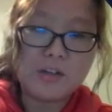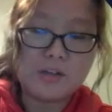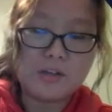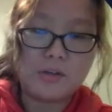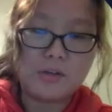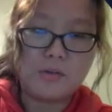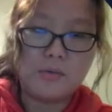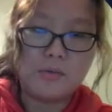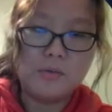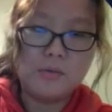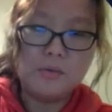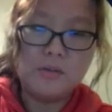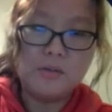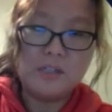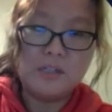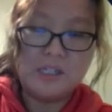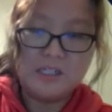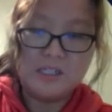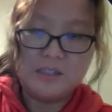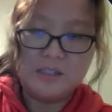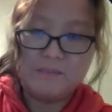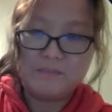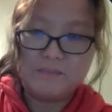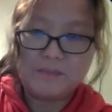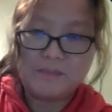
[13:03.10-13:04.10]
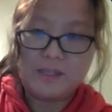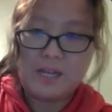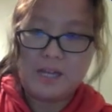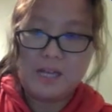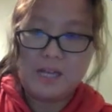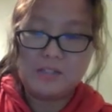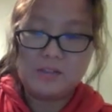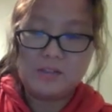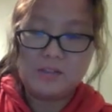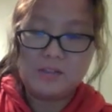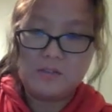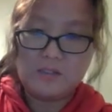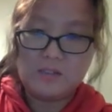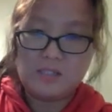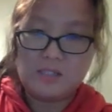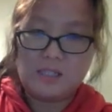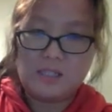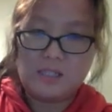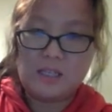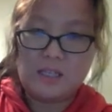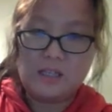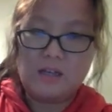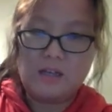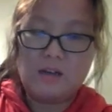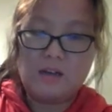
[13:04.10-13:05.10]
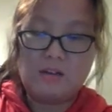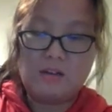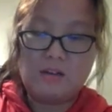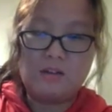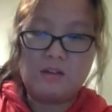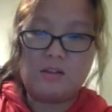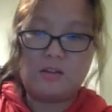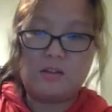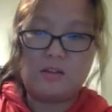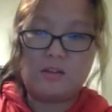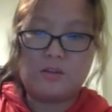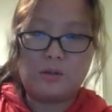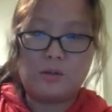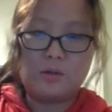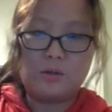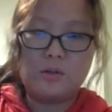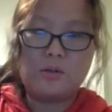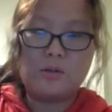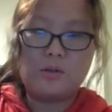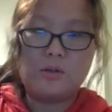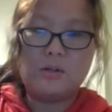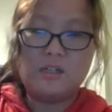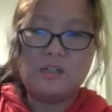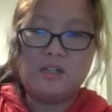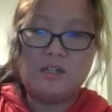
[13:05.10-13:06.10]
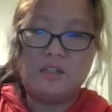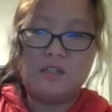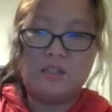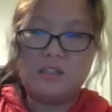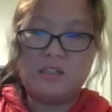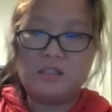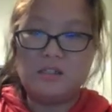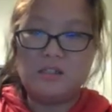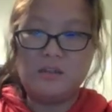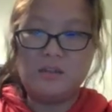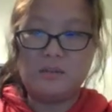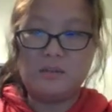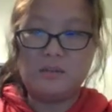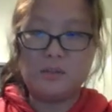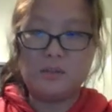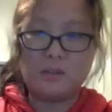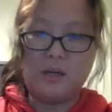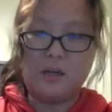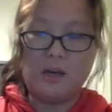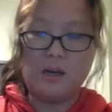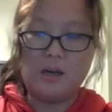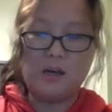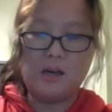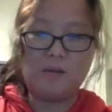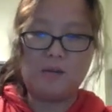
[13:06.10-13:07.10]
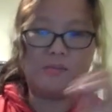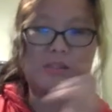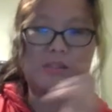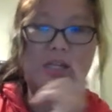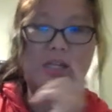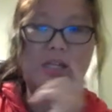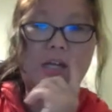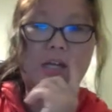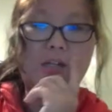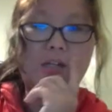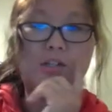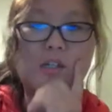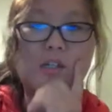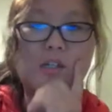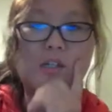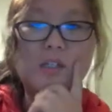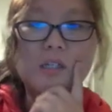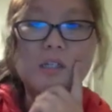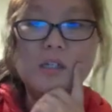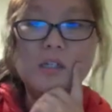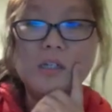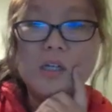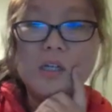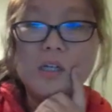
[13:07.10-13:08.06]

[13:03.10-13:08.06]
you, as you see on the third section.